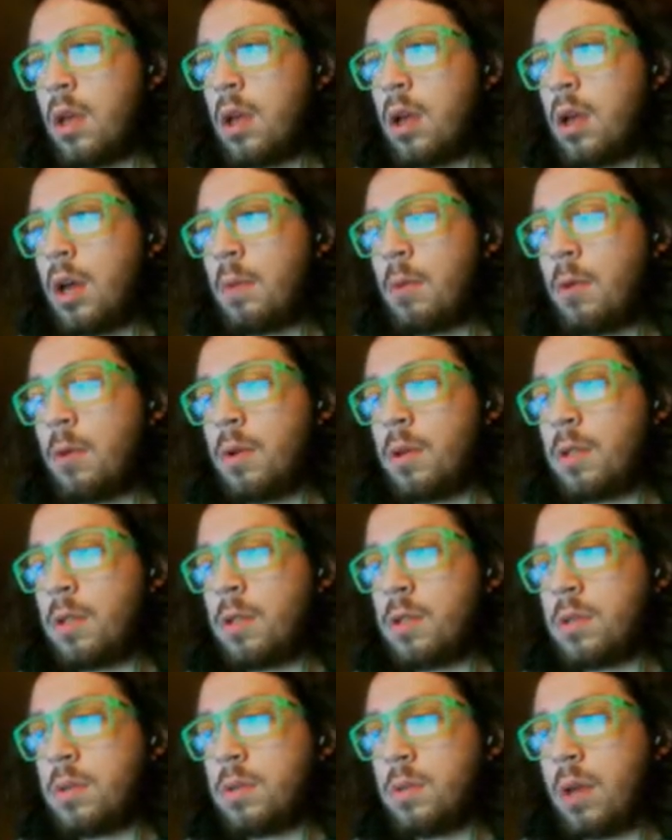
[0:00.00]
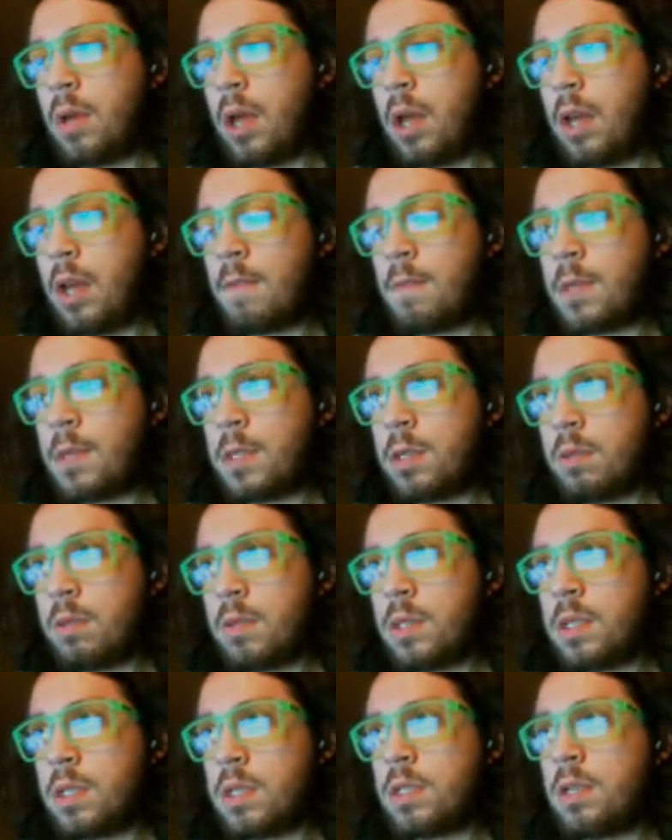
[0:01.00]
I'm going to, I gave myself
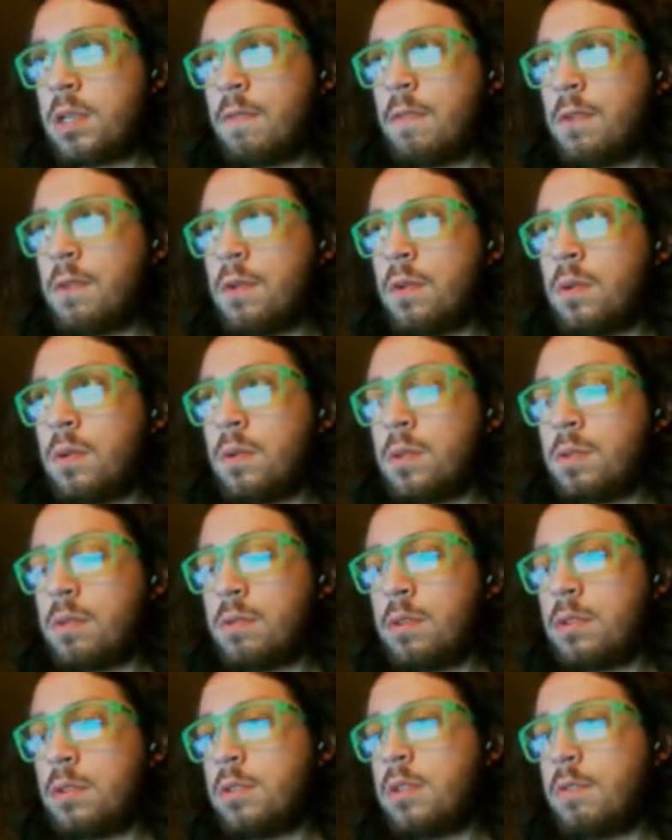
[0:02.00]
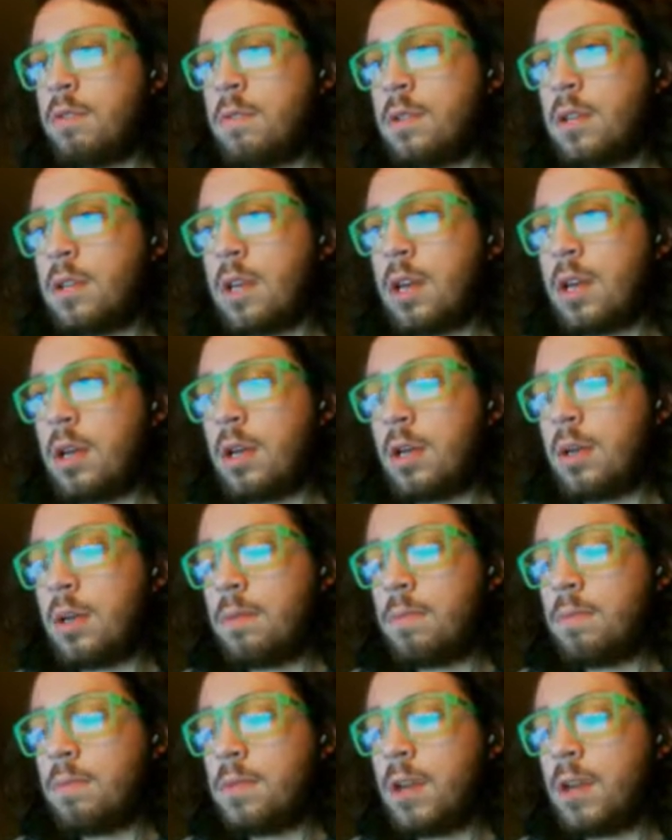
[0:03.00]
six different holes of two different uh, um,